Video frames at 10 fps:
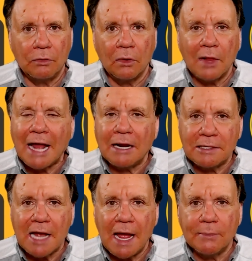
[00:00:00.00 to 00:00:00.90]
of
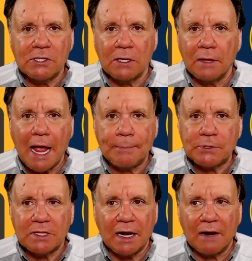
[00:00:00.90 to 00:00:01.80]
time has
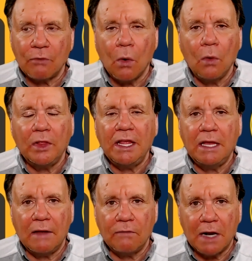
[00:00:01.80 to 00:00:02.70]
elapsed, and I've only
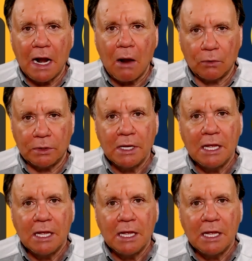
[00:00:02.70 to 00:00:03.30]
given out